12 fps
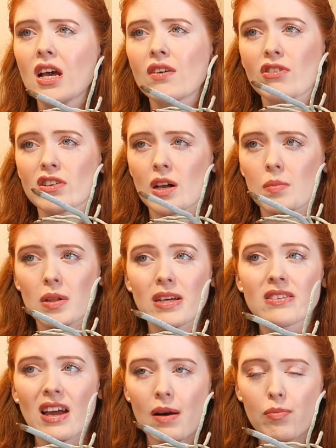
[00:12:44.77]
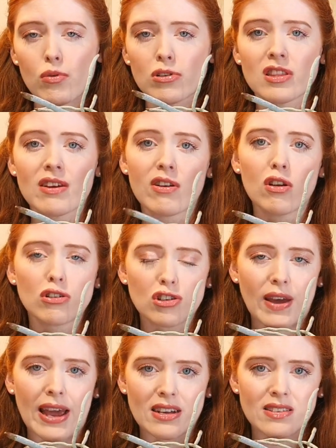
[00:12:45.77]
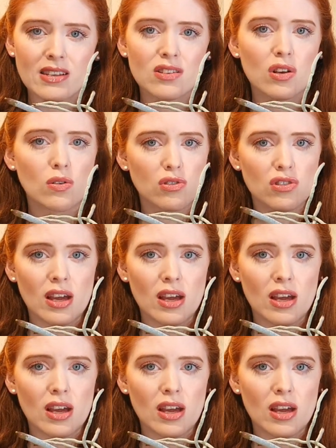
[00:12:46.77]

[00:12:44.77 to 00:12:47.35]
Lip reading: For example, in tap water there are a lot of excess salts